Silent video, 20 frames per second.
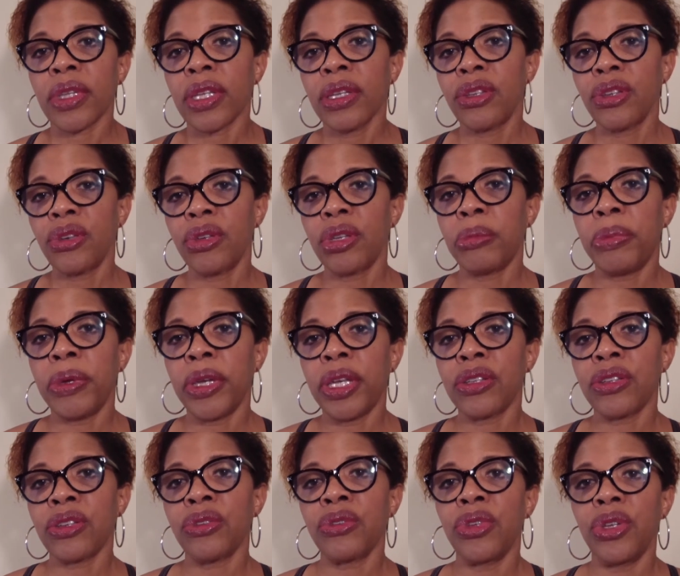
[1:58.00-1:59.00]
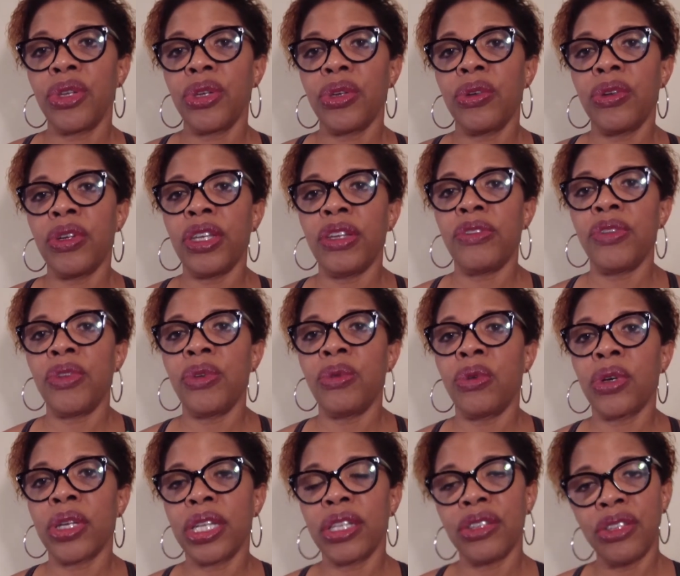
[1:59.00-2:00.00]
So it depends on you if you
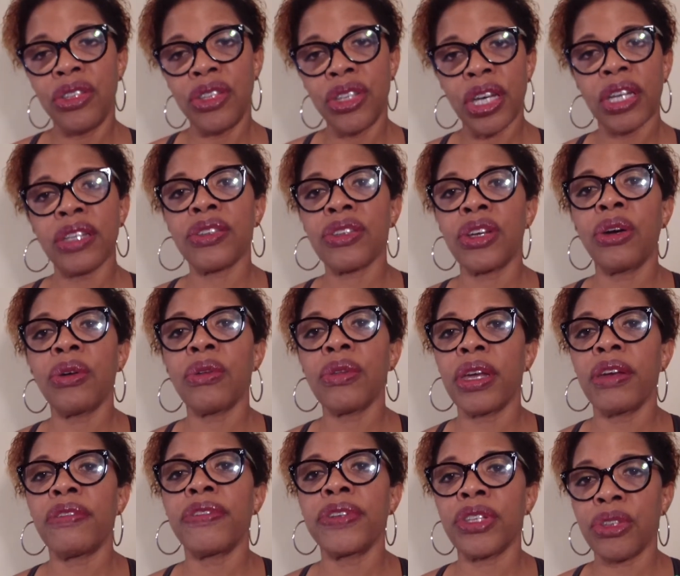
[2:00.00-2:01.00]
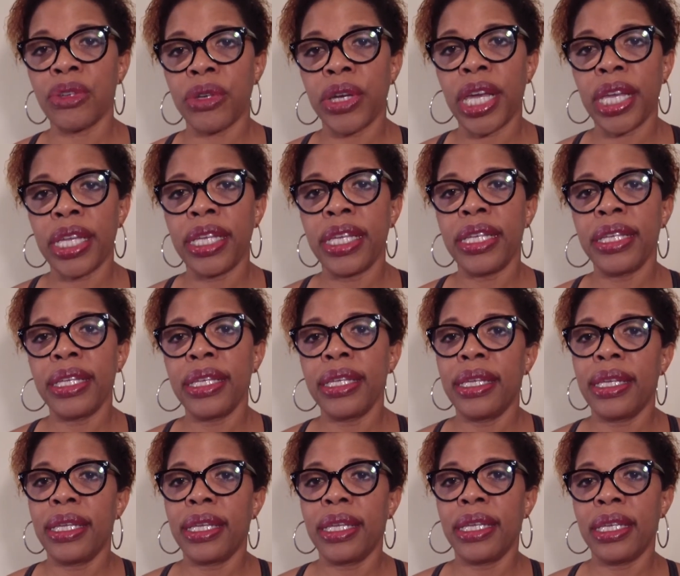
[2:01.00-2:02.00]
want to just go there for training
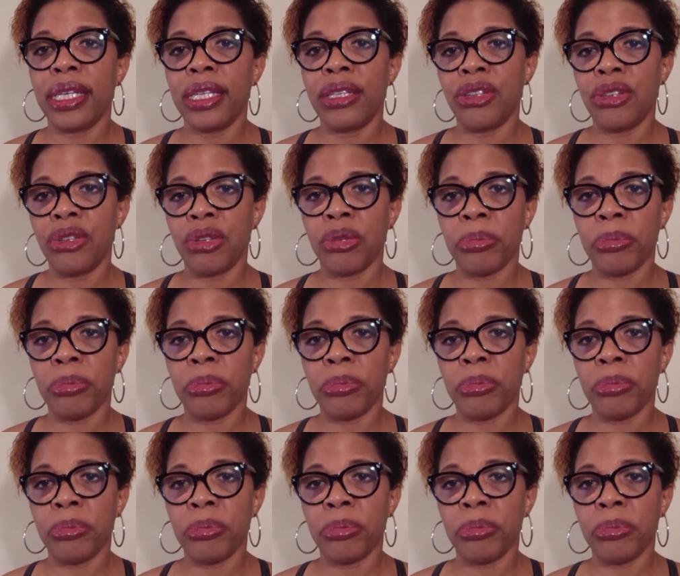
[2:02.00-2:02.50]
and choose a